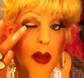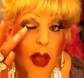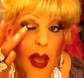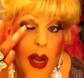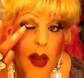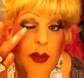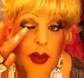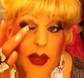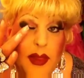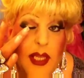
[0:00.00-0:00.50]

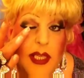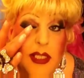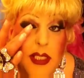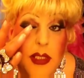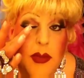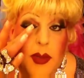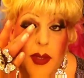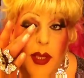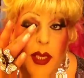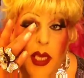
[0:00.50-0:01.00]
And I mean, this
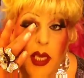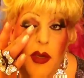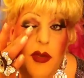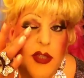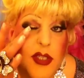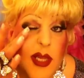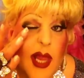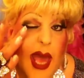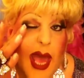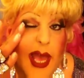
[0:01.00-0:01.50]
is with a
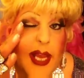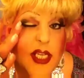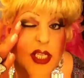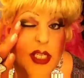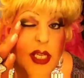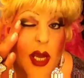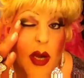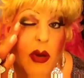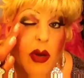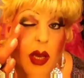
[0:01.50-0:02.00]
huge lash.
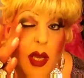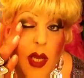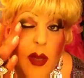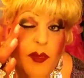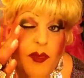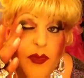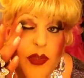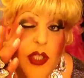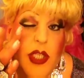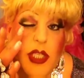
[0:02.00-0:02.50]
So
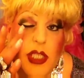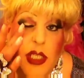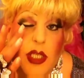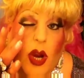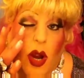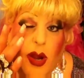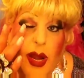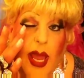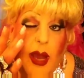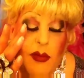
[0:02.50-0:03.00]

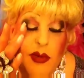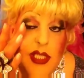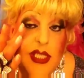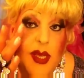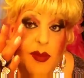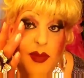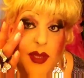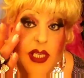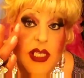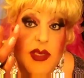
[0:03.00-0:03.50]
start out with
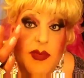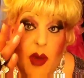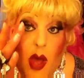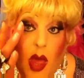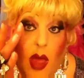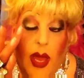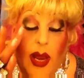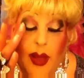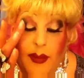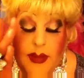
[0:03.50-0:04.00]
something
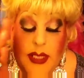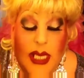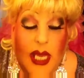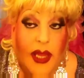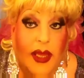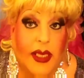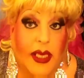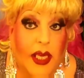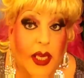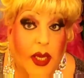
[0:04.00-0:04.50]
small. And I'm
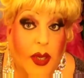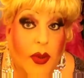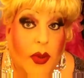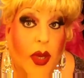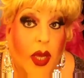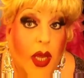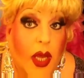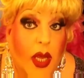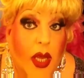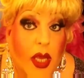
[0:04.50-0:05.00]
telling you,
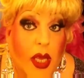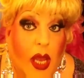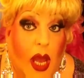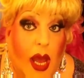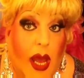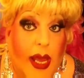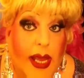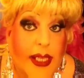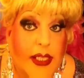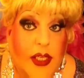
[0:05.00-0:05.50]

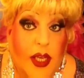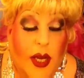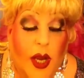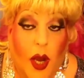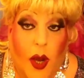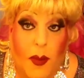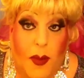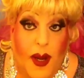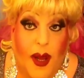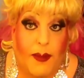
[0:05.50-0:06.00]
it's going to
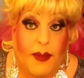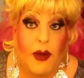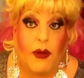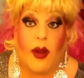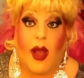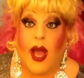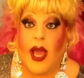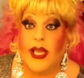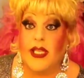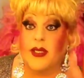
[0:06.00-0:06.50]
open up your
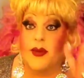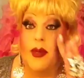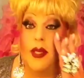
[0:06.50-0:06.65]
eyes.